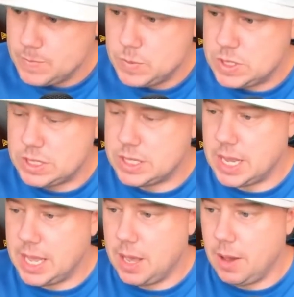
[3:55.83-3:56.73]

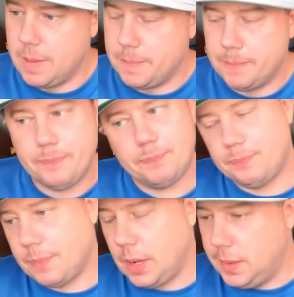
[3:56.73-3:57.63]
sit here and
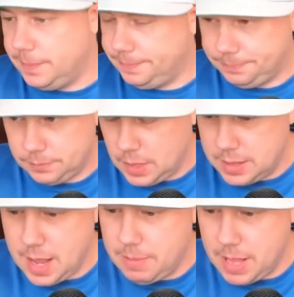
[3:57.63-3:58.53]

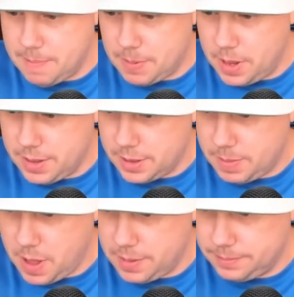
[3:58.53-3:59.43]
double up on the
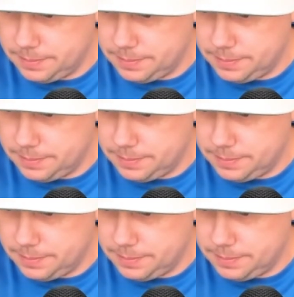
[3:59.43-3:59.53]
spot.